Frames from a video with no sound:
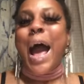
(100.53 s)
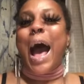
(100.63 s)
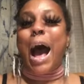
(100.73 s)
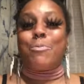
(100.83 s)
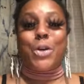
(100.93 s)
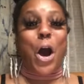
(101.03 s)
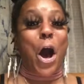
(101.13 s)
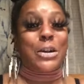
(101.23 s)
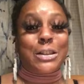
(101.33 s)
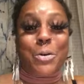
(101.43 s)
I want to
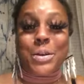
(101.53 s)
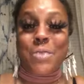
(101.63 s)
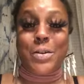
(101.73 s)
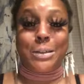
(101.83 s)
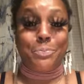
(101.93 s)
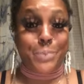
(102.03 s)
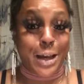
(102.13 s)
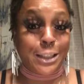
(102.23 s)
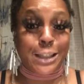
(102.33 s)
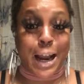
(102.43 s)
also give a
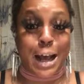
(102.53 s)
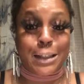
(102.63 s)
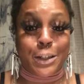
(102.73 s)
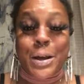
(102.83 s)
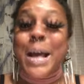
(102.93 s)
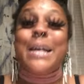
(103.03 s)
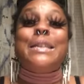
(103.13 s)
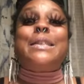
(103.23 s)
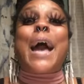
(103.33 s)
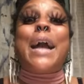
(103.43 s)
big shout out to
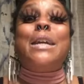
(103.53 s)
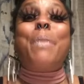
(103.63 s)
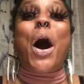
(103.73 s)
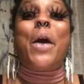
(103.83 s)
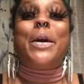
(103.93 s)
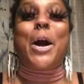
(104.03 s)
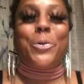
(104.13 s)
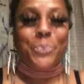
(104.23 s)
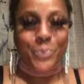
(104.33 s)
Sadie Mario,